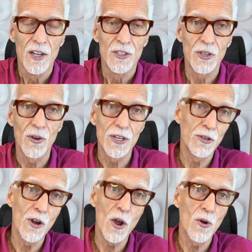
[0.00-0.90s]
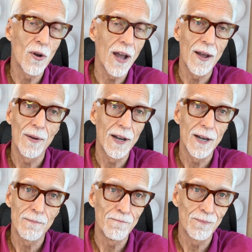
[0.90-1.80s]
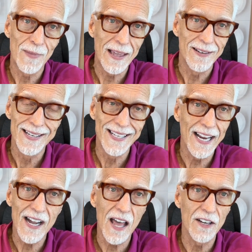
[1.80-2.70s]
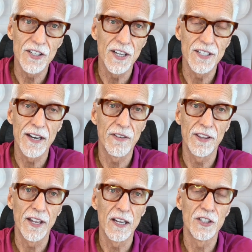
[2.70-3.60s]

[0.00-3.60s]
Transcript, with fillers: So, as you know, um, psychology is everything.